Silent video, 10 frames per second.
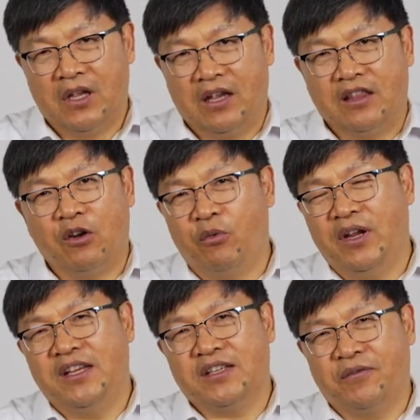And the
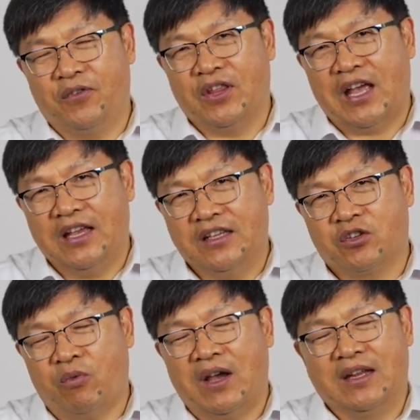reason for that
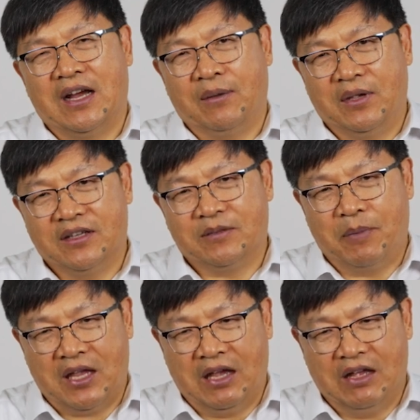is quite obvious
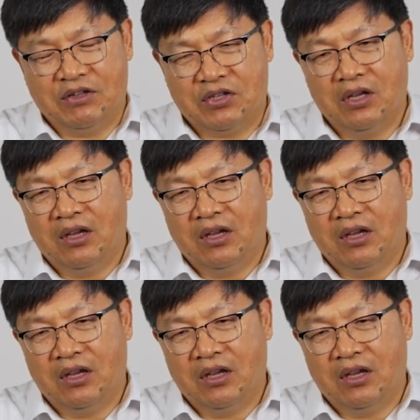because